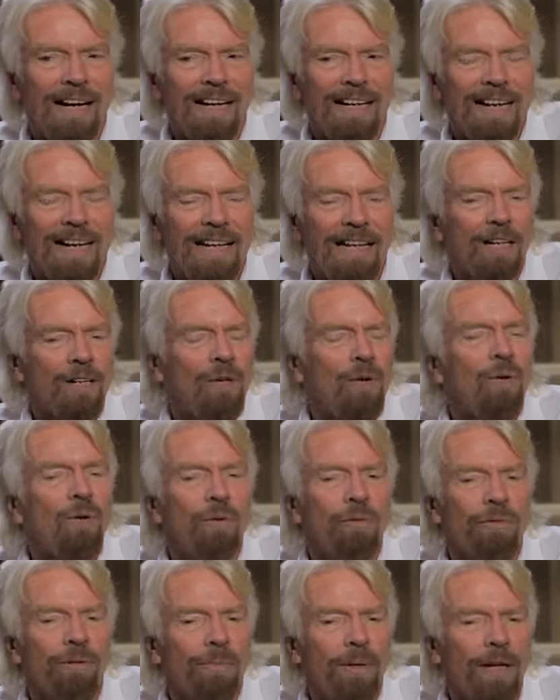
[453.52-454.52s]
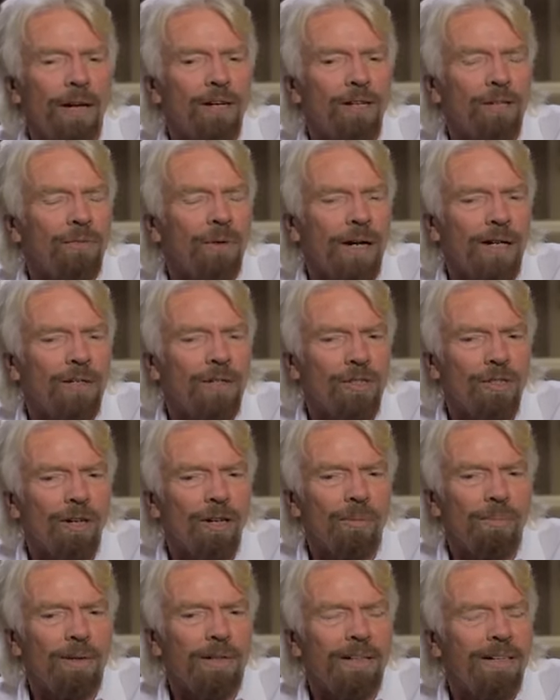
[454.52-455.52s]
getting a call from a local record
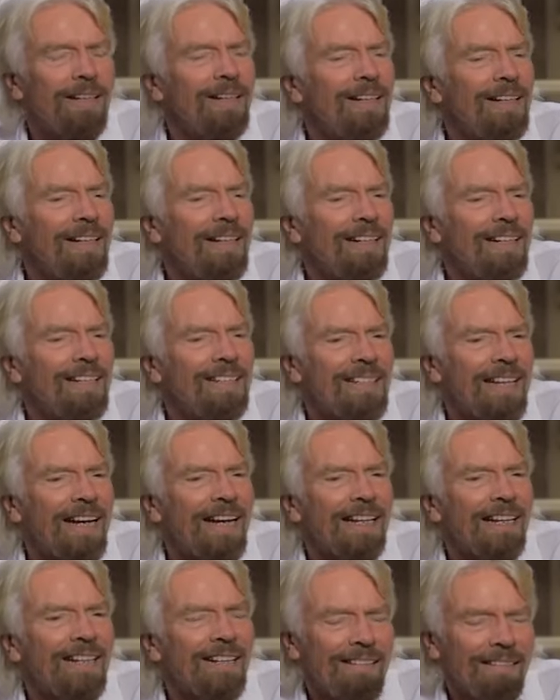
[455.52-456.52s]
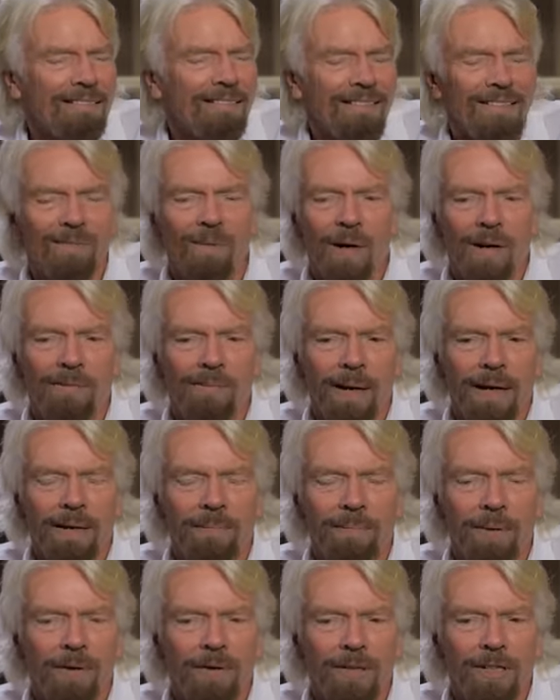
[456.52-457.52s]
shop and saying that one of my
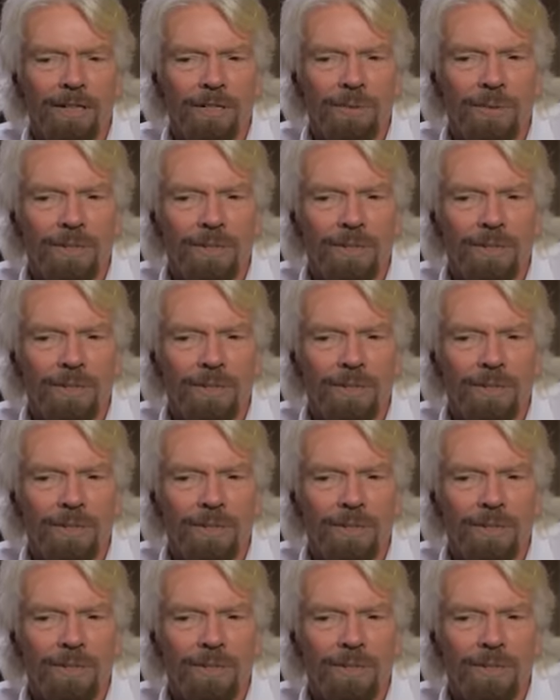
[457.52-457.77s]
employees